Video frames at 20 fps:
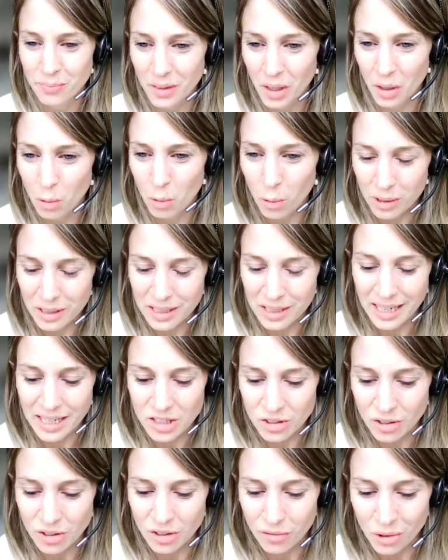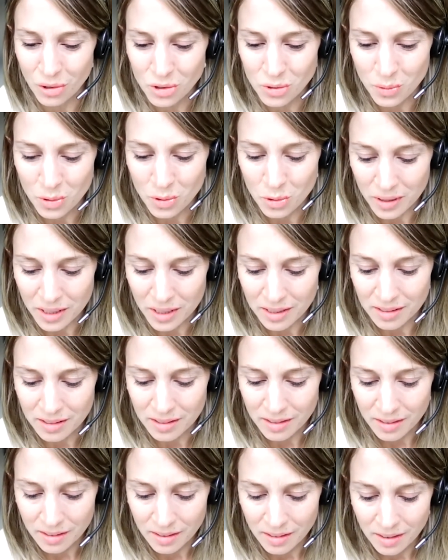coordination of those between
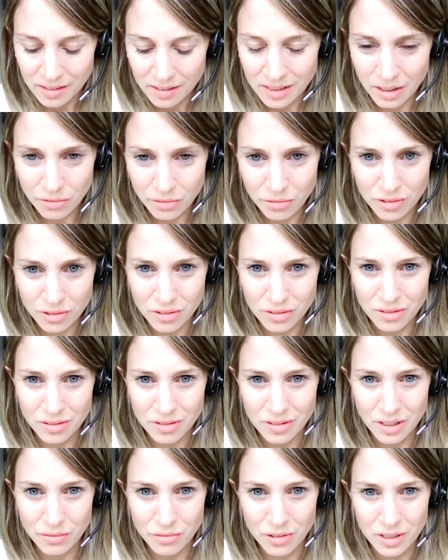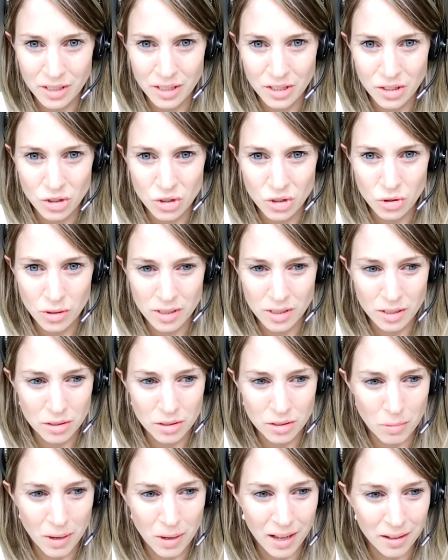different industries as
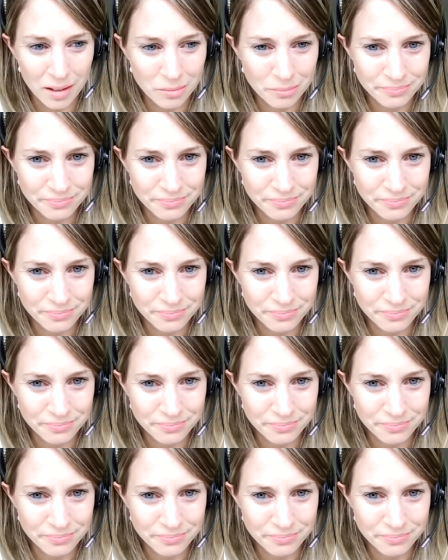well.